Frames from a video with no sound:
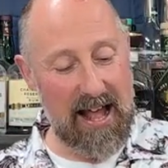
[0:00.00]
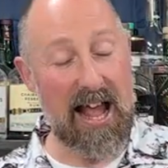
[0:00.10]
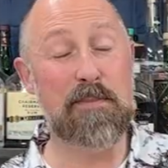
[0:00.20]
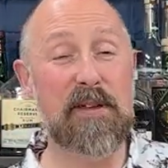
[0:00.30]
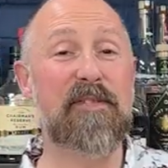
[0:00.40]

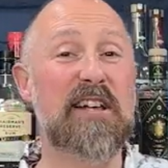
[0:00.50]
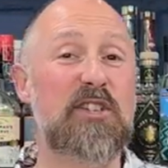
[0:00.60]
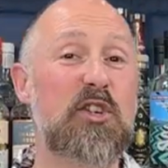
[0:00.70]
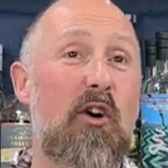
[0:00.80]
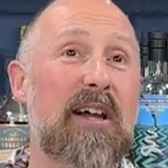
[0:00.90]
ABV
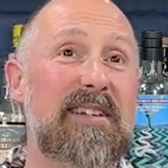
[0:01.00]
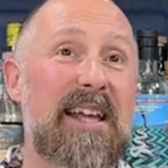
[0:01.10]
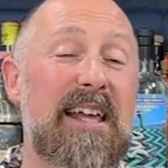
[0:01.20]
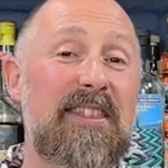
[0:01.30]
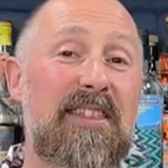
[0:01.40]
aside,
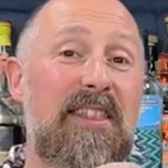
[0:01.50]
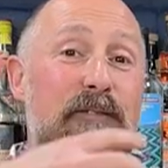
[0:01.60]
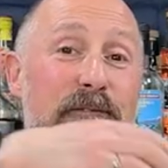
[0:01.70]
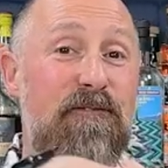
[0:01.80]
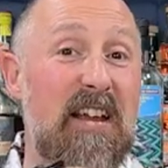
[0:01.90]
the
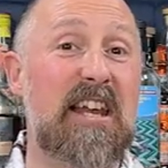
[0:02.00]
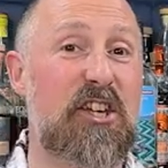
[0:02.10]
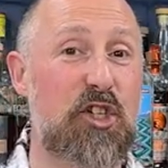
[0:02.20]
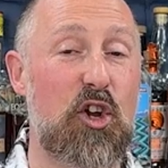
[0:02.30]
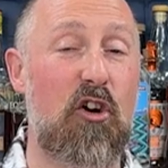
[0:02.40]

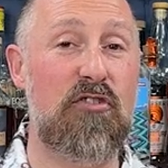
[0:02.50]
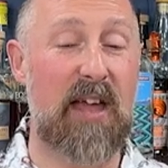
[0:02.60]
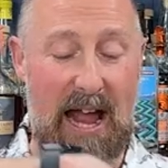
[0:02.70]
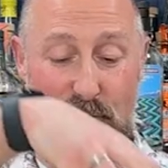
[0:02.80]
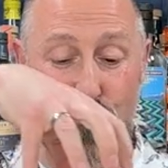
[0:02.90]
finish on
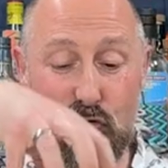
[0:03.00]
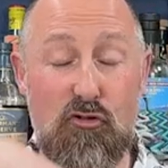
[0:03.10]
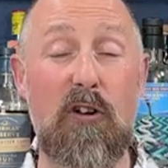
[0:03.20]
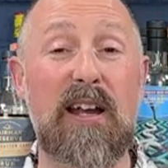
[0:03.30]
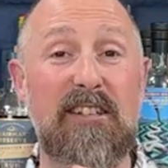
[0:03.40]
that
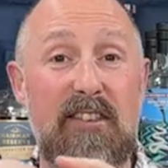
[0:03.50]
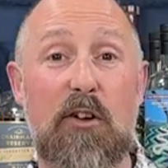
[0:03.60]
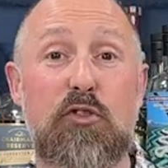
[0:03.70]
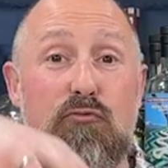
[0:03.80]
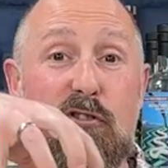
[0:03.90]
really
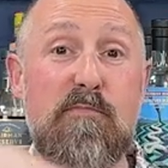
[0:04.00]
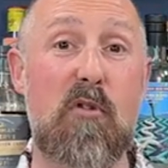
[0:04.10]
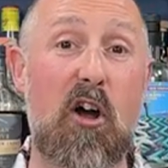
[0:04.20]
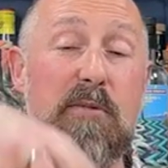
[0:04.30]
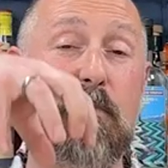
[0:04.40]
does
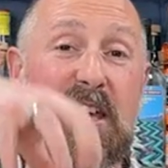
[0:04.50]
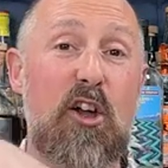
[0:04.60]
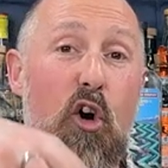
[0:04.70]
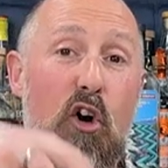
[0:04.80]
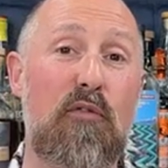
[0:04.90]
remind me
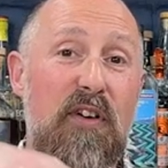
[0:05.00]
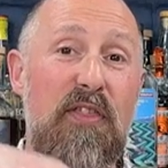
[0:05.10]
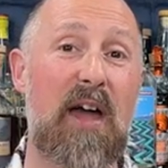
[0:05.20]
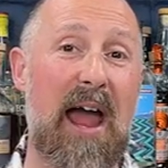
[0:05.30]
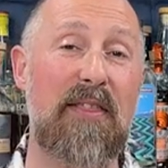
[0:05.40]
of
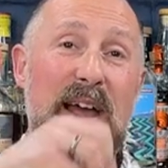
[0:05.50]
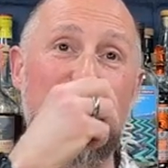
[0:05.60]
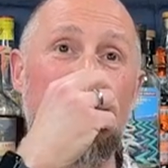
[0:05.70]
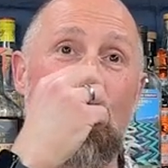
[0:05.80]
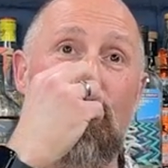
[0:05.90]
that. That
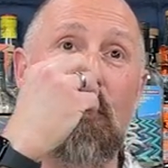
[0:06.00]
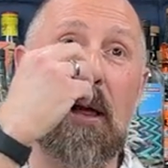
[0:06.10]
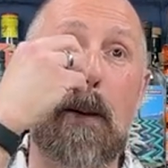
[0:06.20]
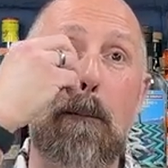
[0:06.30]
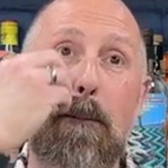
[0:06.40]
sort of
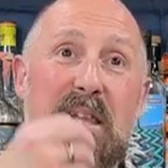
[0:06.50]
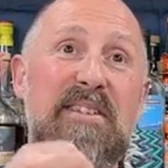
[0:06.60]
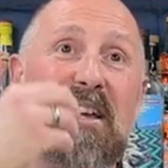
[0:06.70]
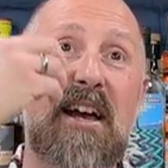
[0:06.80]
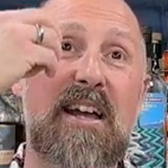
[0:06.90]

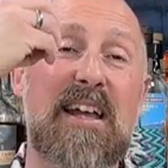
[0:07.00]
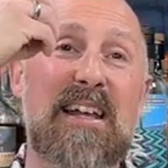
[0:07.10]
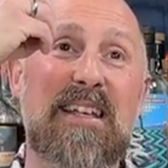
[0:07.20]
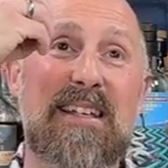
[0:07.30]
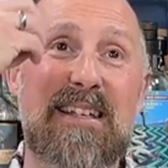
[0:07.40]
bitter,
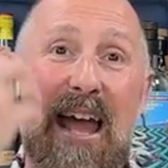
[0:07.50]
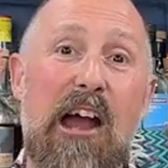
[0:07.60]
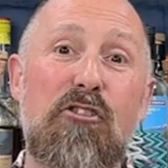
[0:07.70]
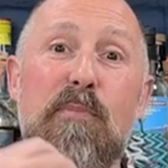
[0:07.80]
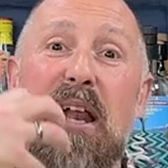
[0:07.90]

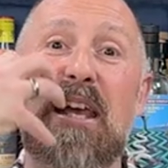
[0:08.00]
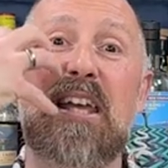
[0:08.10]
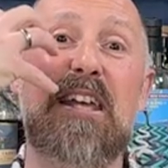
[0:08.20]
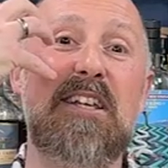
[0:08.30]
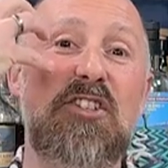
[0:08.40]

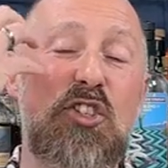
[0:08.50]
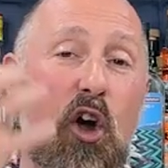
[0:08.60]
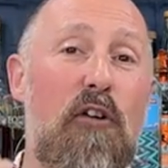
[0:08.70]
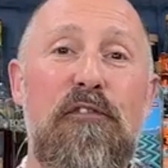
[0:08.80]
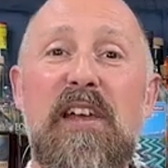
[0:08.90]
caramelly,
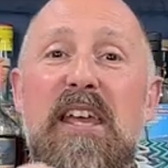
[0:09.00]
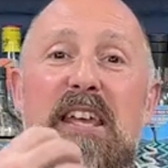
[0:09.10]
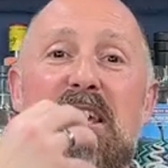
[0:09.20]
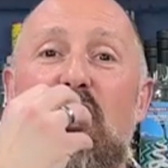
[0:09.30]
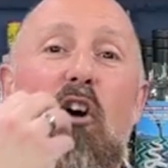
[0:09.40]

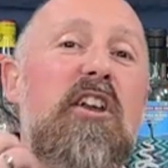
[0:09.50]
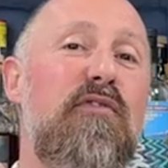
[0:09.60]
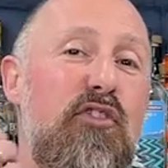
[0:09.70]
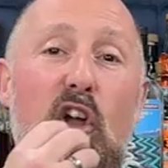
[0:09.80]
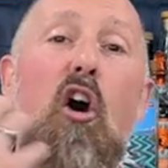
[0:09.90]
toffee, kind
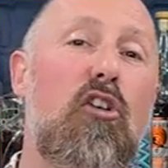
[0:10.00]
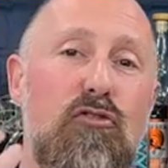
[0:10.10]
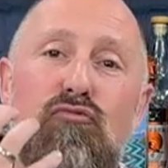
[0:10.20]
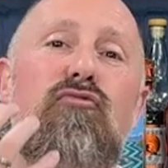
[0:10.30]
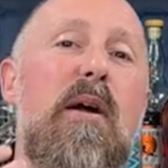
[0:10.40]
of dark
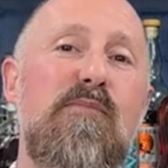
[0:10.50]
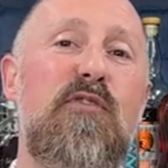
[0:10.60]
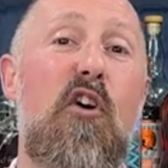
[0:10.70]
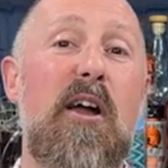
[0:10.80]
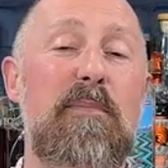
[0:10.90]
rum
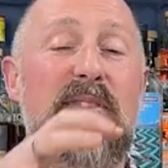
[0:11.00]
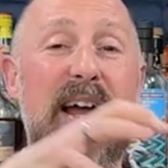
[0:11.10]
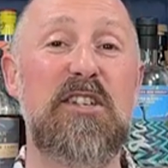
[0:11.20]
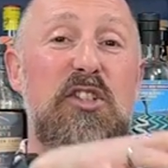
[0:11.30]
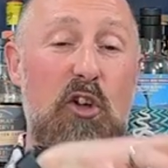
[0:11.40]
vibe.
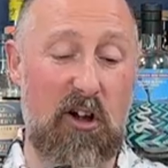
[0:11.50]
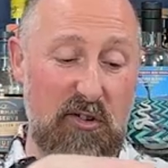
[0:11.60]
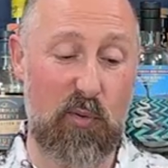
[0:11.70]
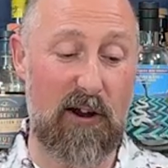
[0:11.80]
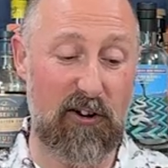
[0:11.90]
That's kind
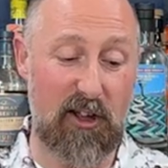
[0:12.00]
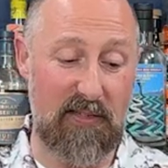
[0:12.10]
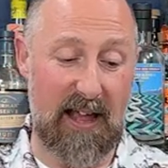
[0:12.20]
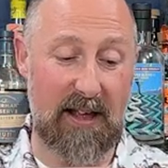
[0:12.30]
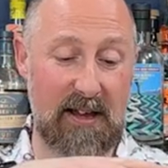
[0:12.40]
of where I
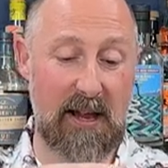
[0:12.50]
get there.